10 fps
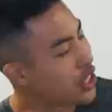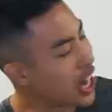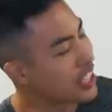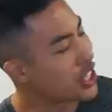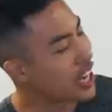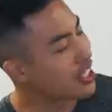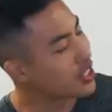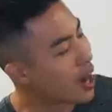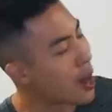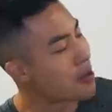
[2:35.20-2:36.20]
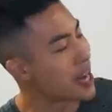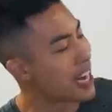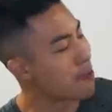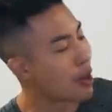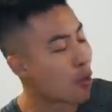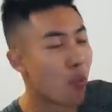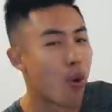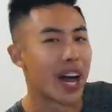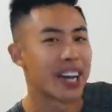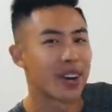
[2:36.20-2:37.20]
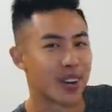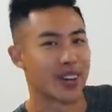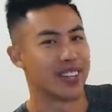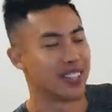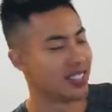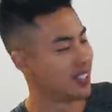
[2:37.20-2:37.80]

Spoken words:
Cheng Chao dominating by one hurdle.